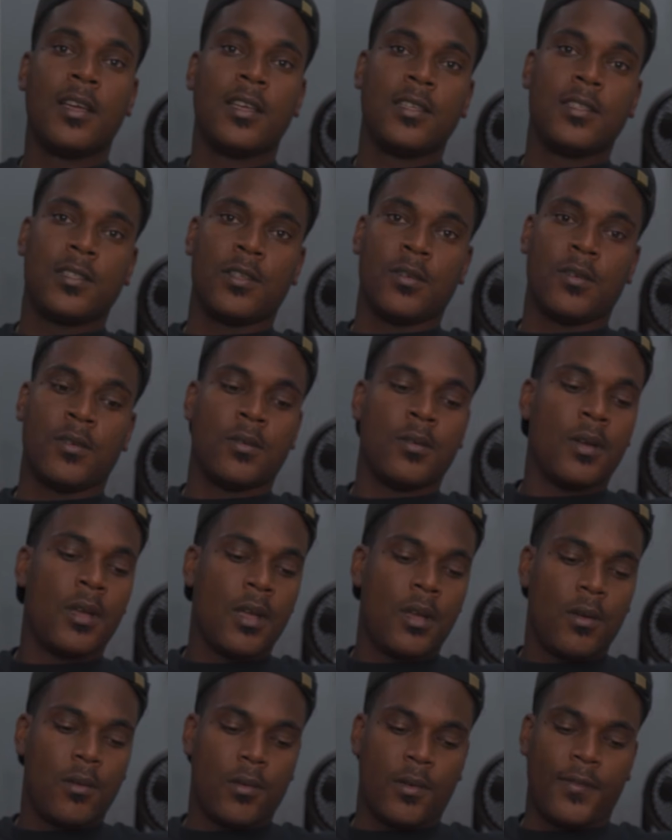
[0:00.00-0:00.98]
So
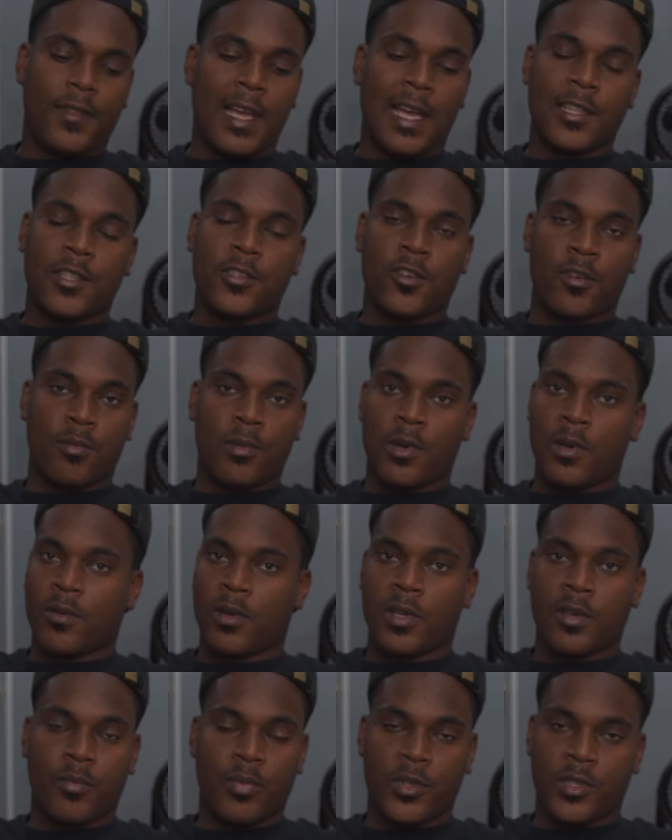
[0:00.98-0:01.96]
with that turbo,
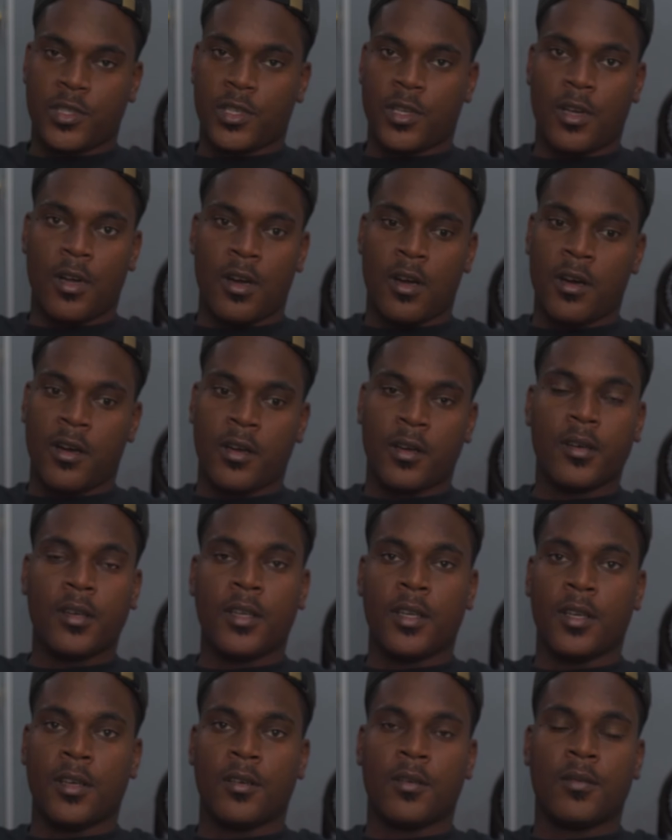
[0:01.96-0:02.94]
could have pushed the car,
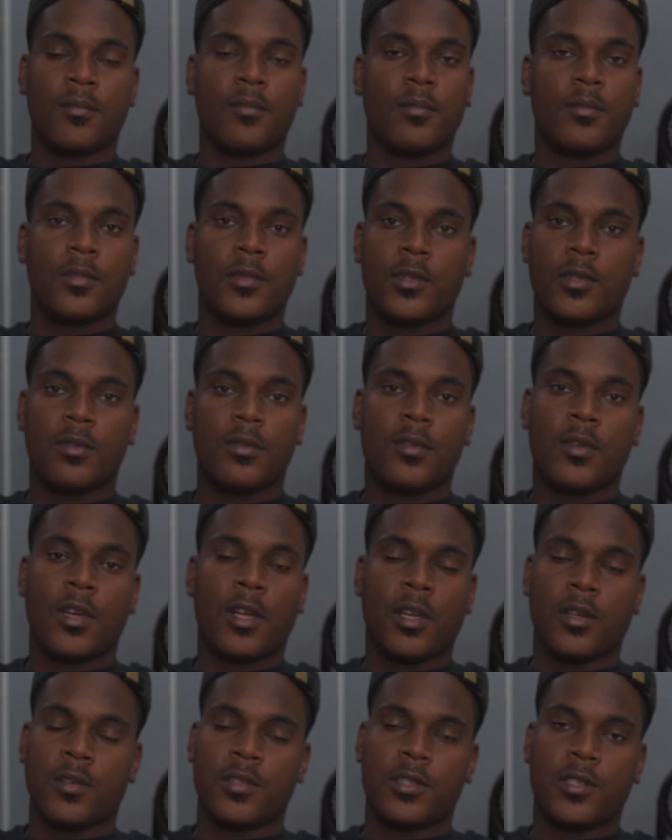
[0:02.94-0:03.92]
you know,
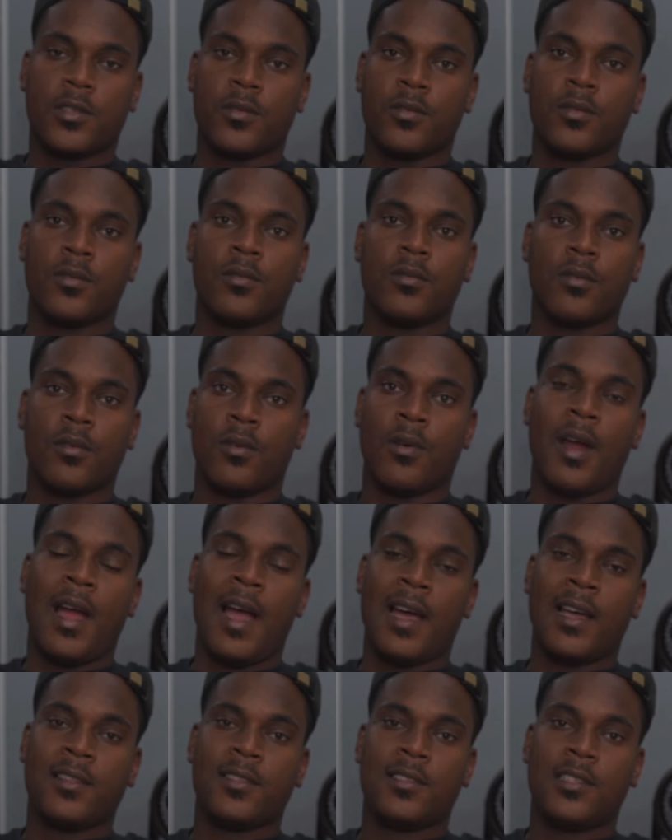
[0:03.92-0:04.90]
close to or
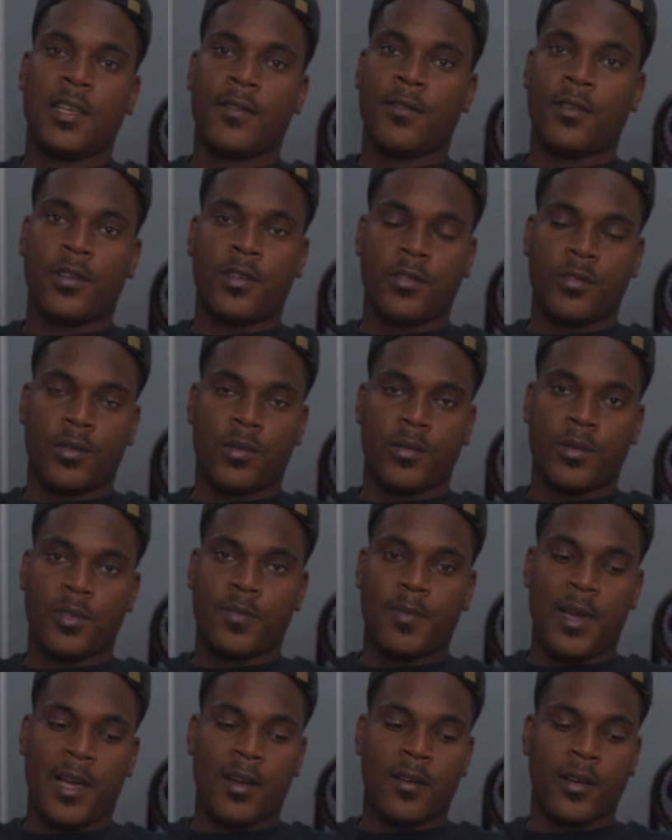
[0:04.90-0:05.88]
at 700
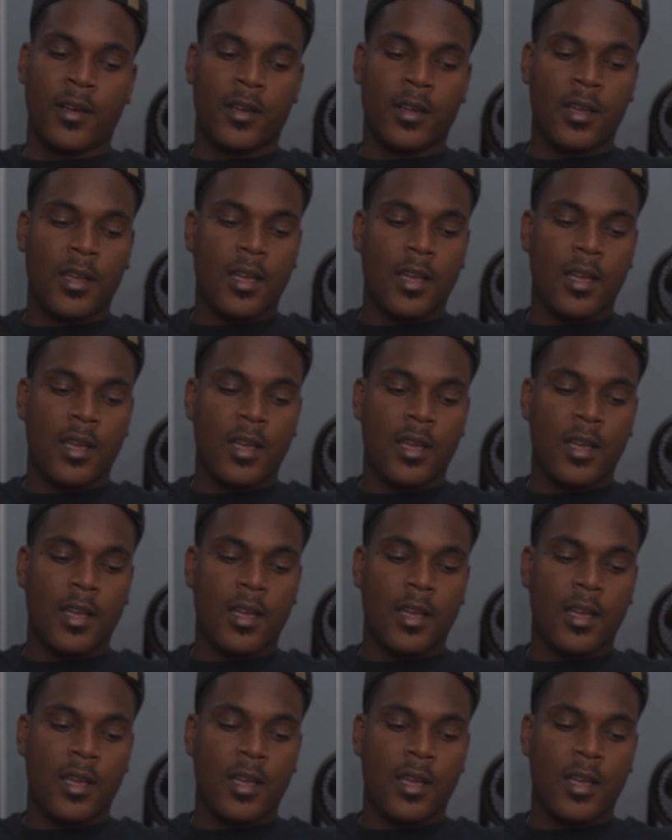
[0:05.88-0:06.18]
horsepower.